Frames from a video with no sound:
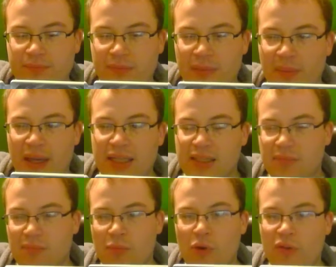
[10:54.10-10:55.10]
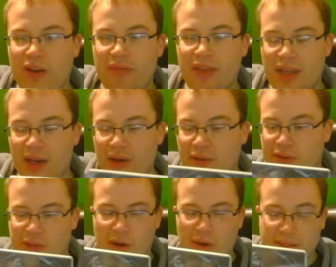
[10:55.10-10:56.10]
biggest movie of the year.
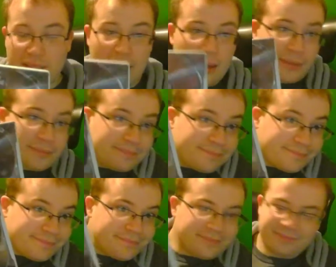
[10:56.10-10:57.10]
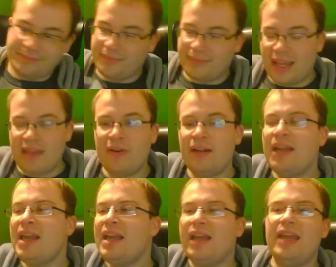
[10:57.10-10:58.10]
So it's like, even
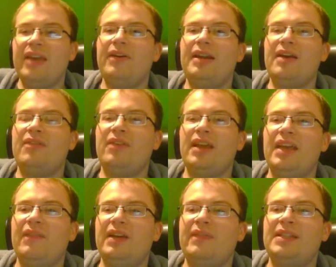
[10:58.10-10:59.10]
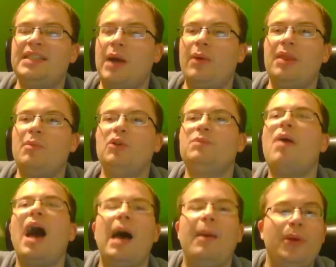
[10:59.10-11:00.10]
if it's not one of the most
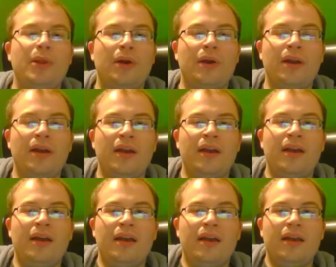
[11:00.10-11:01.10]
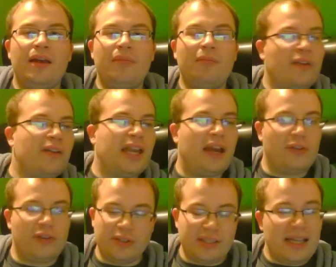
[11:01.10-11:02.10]
popular Marvel
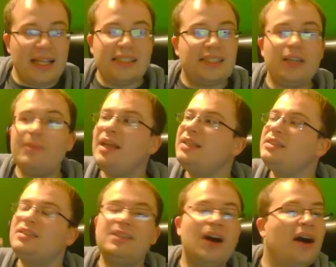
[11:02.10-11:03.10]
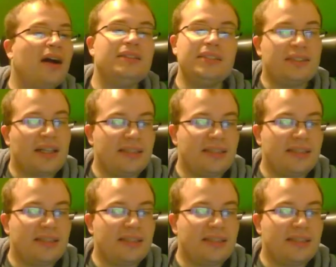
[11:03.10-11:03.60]
characters, it still makes tons and tons